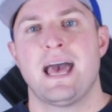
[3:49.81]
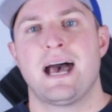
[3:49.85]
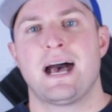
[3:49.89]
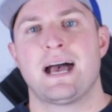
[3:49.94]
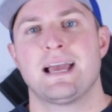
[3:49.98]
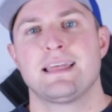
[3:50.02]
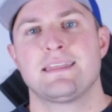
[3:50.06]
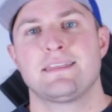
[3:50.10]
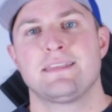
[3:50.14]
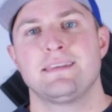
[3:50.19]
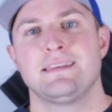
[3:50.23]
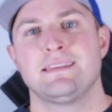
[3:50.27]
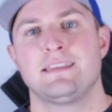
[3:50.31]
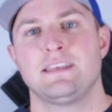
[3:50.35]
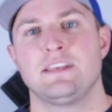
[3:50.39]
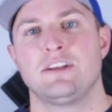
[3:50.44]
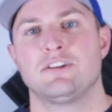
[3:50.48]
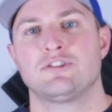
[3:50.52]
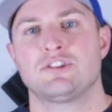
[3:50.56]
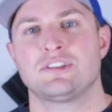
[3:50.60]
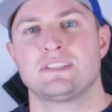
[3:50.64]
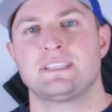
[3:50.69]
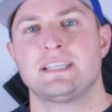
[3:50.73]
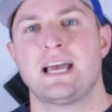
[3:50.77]
I think that
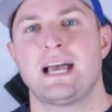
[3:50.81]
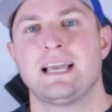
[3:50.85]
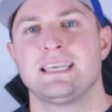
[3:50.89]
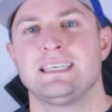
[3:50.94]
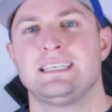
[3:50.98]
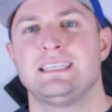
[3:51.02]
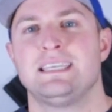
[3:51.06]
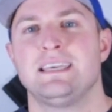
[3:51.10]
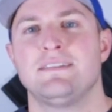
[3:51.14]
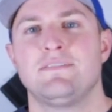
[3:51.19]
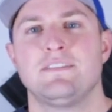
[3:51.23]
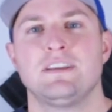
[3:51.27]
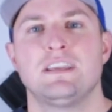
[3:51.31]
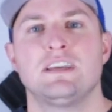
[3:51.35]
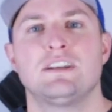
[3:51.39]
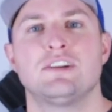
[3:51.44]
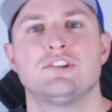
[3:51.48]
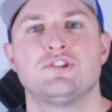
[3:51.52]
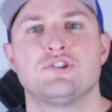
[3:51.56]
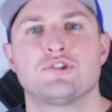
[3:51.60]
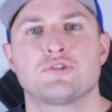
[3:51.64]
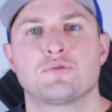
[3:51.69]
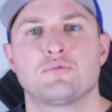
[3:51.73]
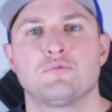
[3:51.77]
you're just not giving it a
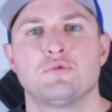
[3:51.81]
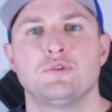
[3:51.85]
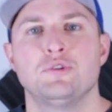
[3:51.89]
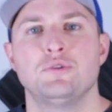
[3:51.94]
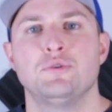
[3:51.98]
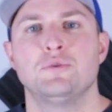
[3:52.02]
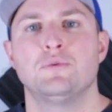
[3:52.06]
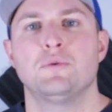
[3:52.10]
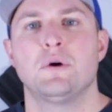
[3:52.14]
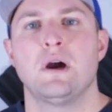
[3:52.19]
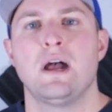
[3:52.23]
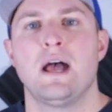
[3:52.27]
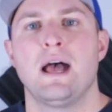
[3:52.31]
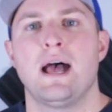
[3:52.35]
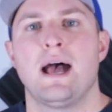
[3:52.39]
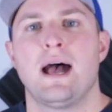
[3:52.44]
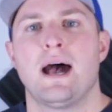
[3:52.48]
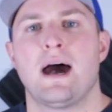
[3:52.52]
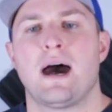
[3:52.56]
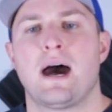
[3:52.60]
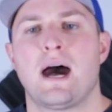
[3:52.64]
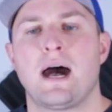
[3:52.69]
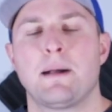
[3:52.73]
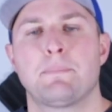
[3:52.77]
true
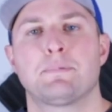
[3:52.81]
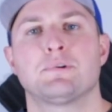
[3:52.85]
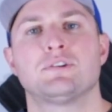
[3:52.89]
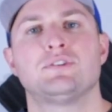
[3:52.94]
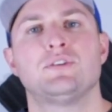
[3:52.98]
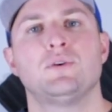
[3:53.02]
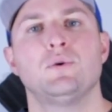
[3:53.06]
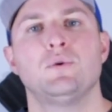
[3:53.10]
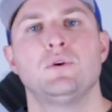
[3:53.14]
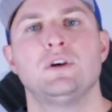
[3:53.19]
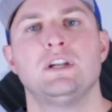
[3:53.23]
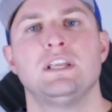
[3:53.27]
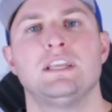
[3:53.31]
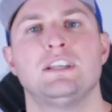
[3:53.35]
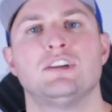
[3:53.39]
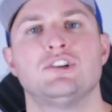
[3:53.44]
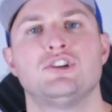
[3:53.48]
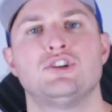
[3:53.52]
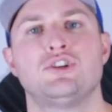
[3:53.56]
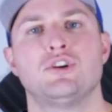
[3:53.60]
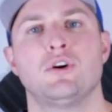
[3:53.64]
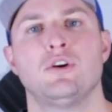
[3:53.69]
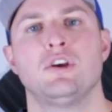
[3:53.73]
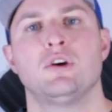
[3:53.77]
opportunity to
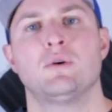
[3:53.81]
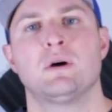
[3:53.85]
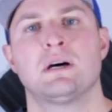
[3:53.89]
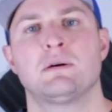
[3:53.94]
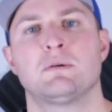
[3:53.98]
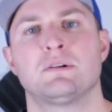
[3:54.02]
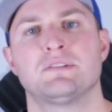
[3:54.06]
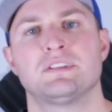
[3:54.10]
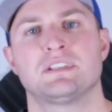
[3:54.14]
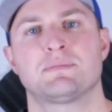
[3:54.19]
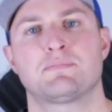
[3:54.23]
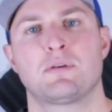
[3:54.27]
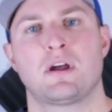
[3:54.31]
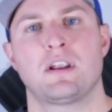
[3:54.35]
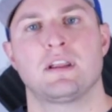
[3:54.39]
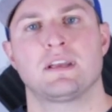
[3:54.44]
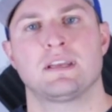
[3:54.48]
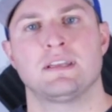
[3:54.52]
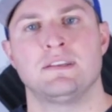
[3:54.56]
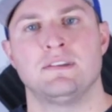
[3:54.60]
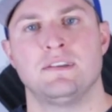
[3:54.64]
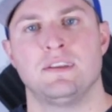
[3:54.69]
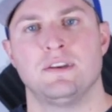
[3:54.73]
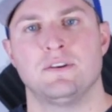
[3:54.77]
show you how well this product
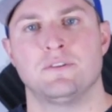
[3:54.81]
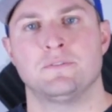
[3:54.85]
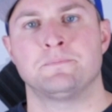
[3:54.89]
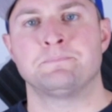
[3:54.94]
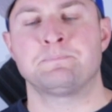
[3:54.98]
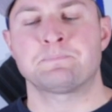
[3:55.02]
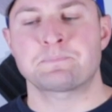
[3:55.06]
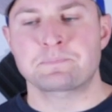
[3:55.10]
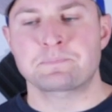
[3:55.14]
can do.